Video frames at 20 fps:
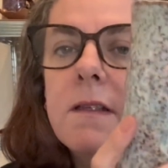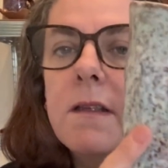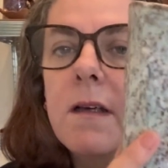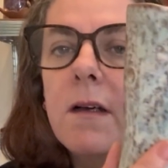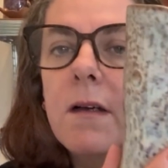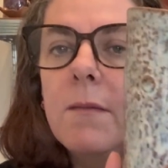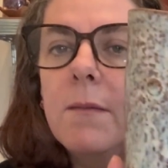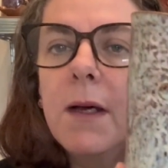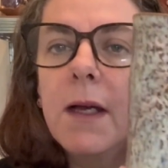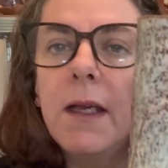that
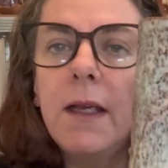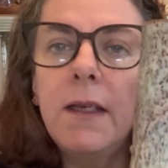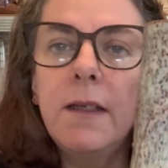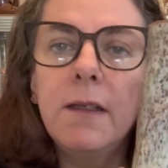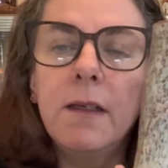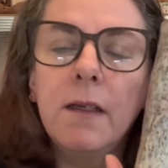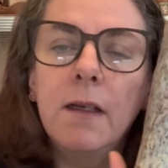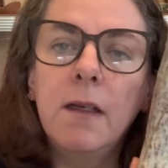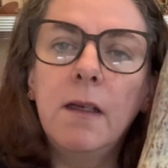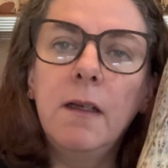I
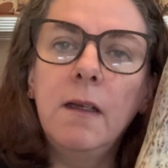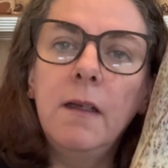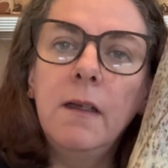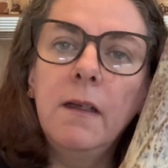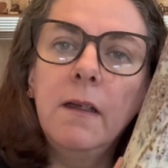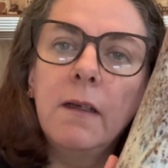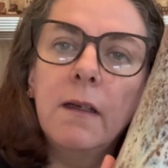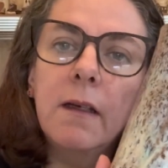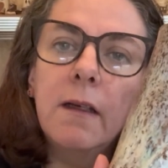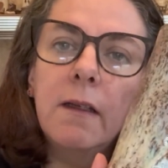made
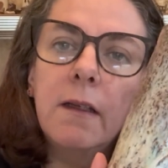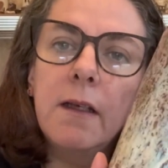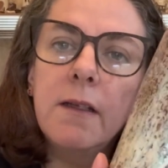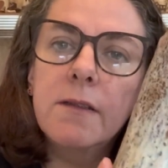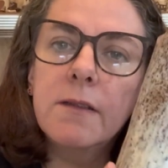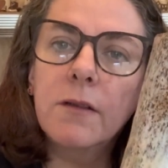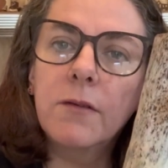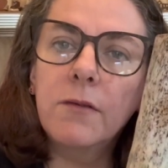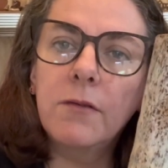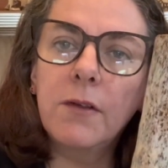and they
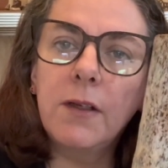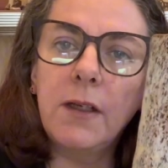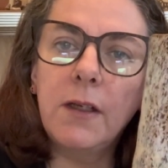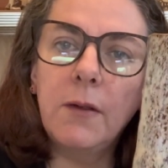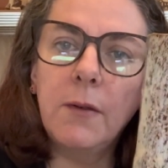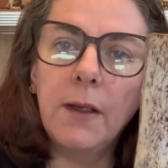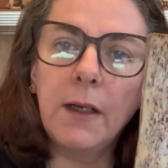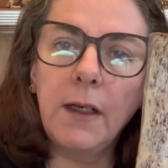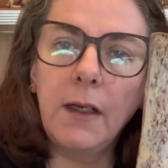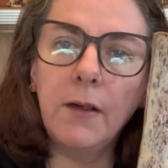sold really
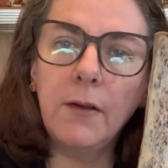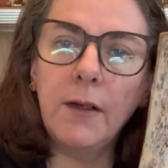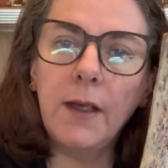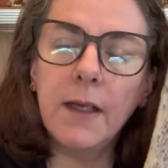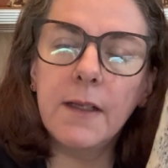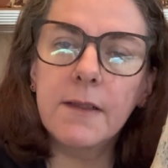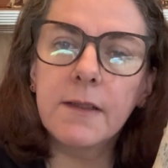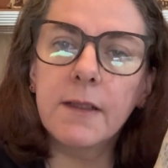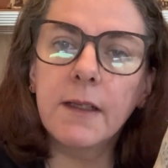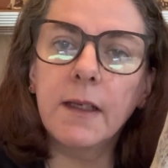quickly on
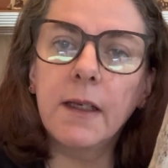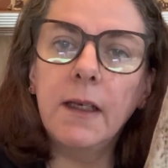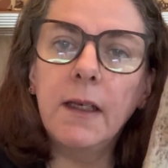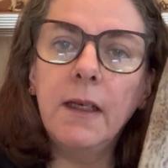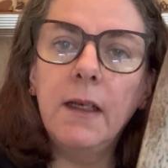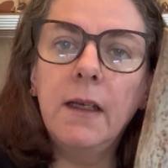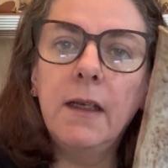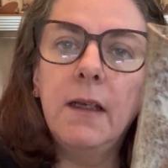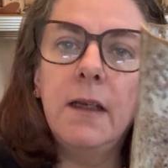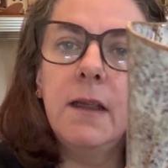Etsy.
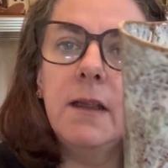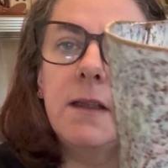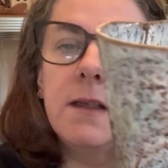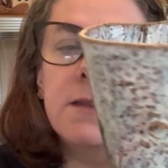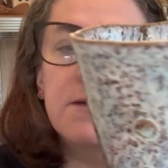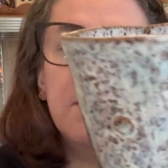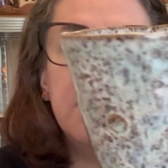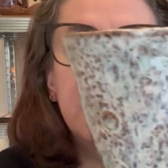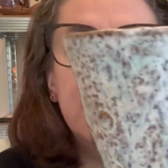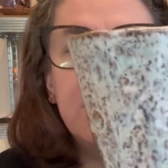This
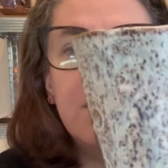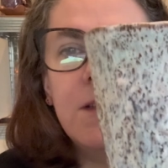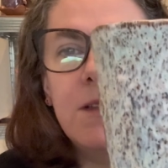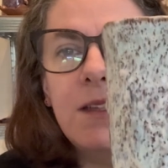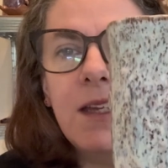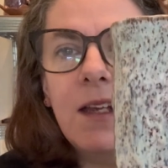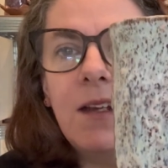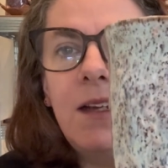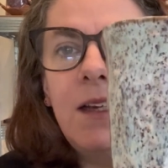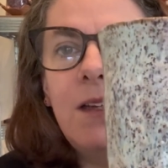one has turned
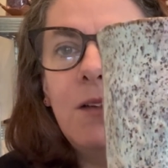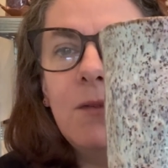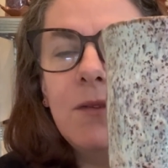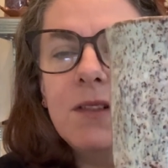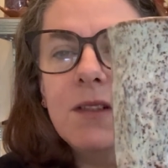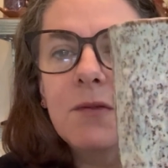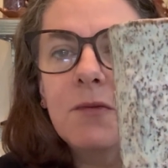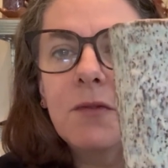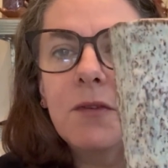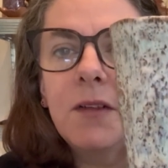out a little
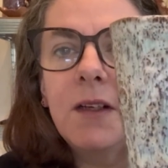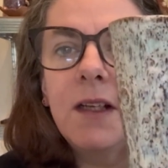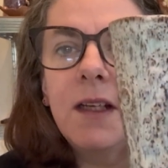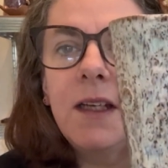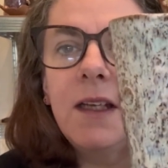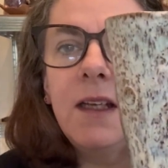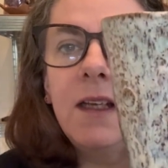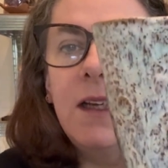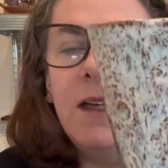differently.